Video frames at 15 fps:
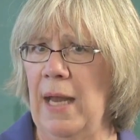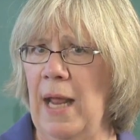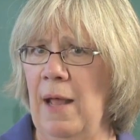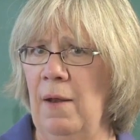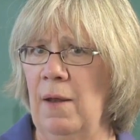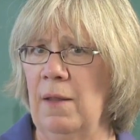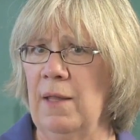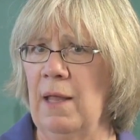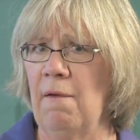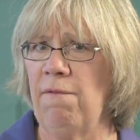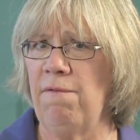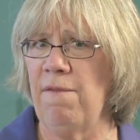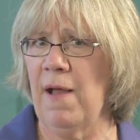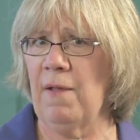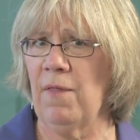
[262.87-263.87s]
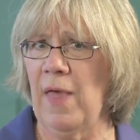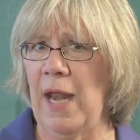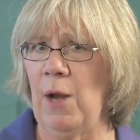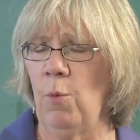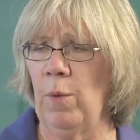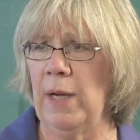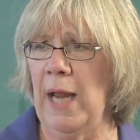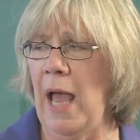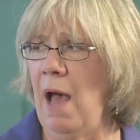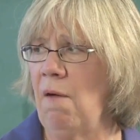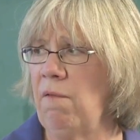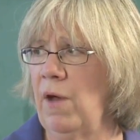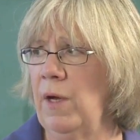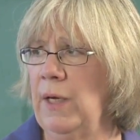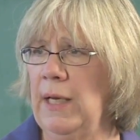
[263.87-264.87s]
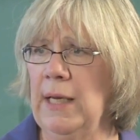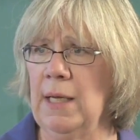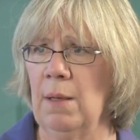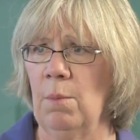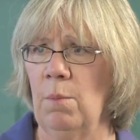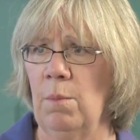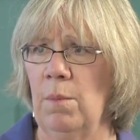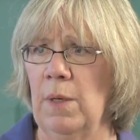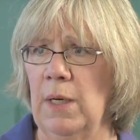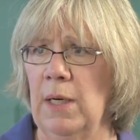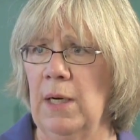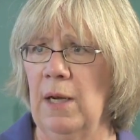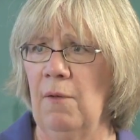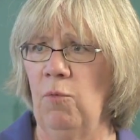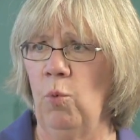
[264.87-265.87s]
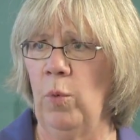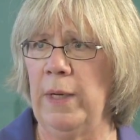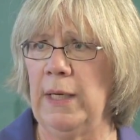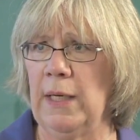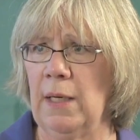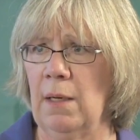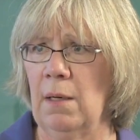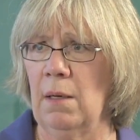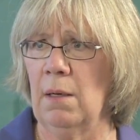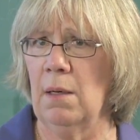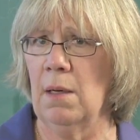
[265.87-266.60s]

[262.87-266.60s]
and the effect that it would have on him if we didn't